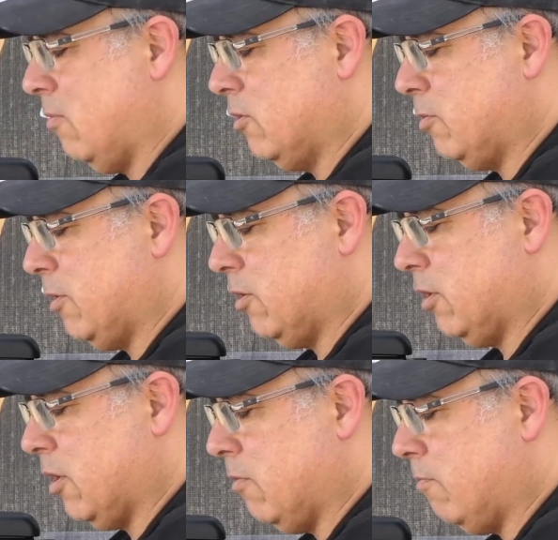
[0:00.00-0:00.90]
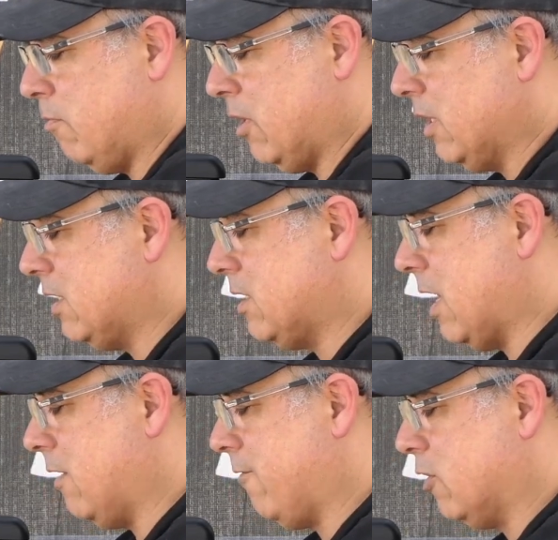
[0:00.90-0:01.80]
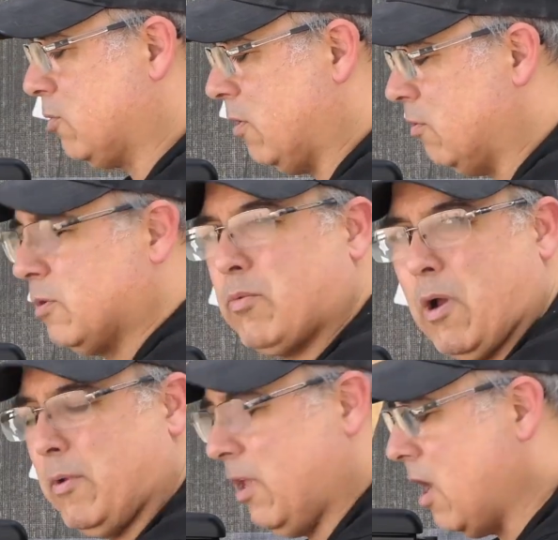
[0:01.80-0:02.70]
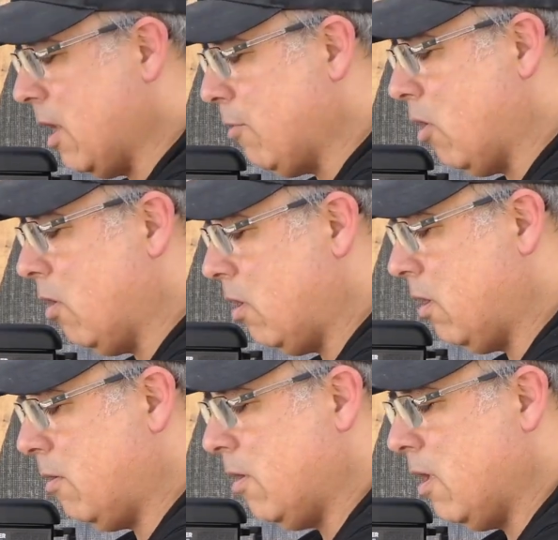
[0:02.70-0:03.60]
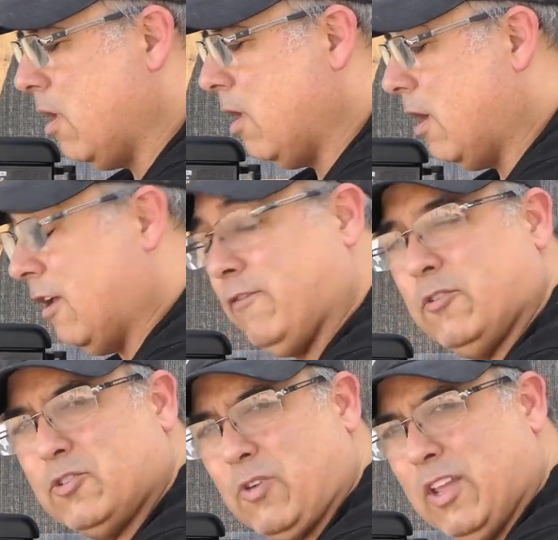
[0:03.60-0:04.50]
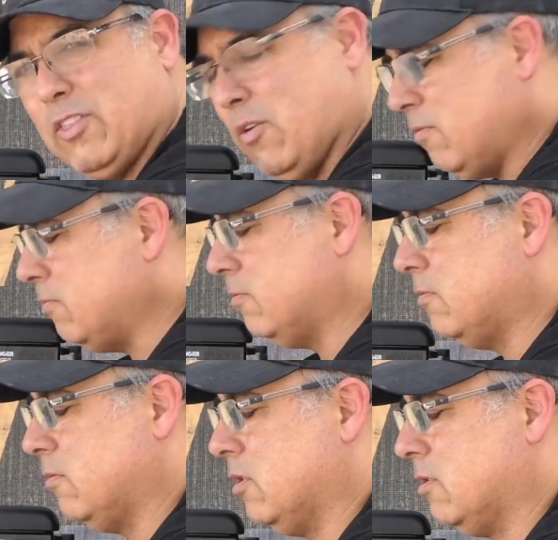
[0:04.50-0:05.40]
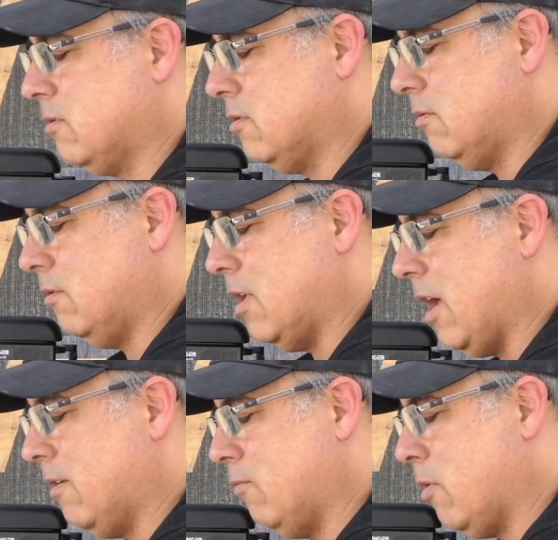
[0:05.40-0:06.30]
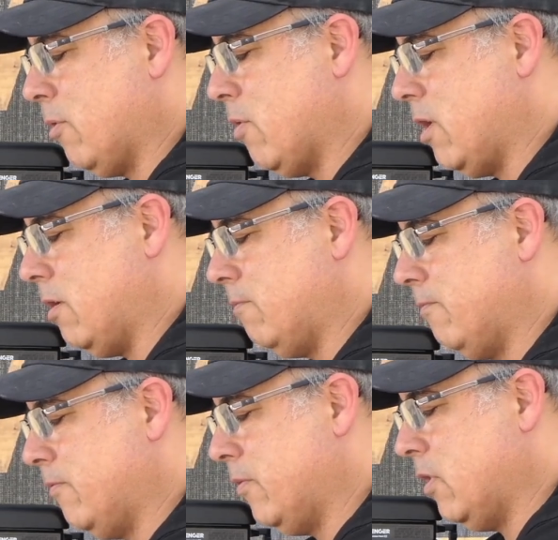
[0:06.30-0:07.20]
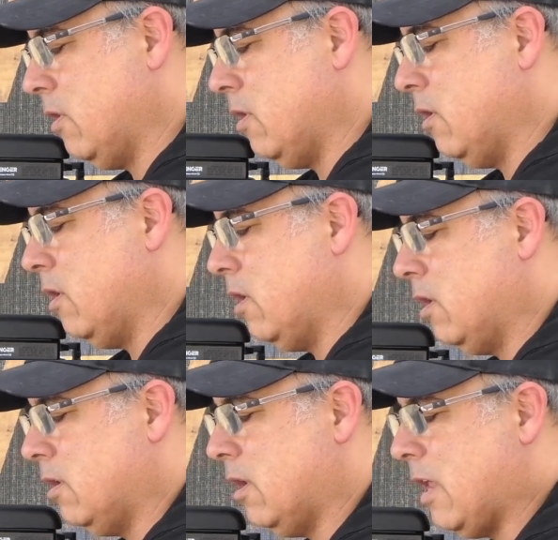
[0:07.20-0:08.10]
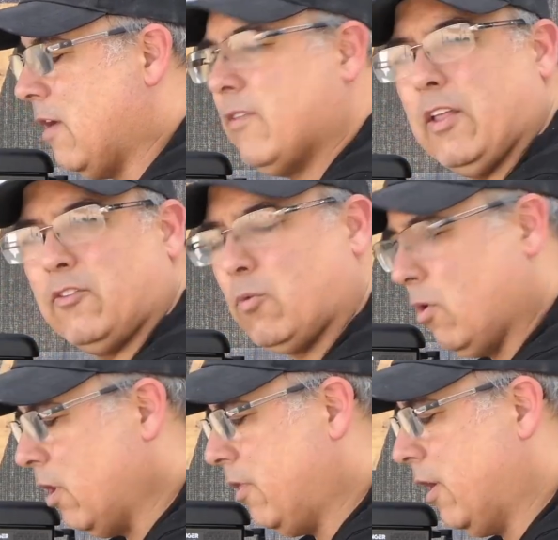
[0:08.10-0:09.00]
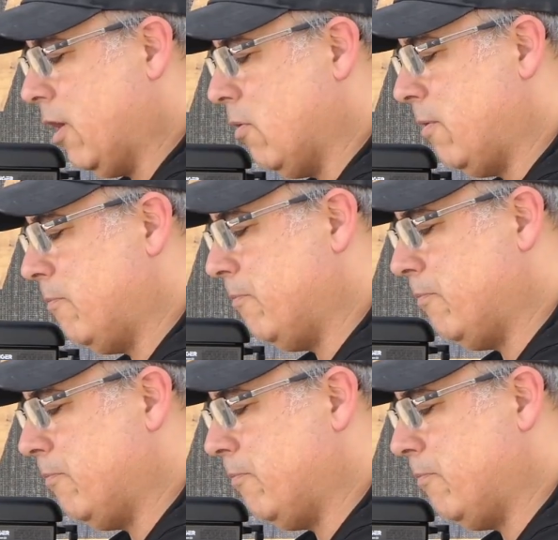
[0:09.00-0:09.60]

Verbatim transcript: We should be good to go. At least that first one was probably an oddball. It flew straight though, just not where we wanted. Didn't have that swirly thing going.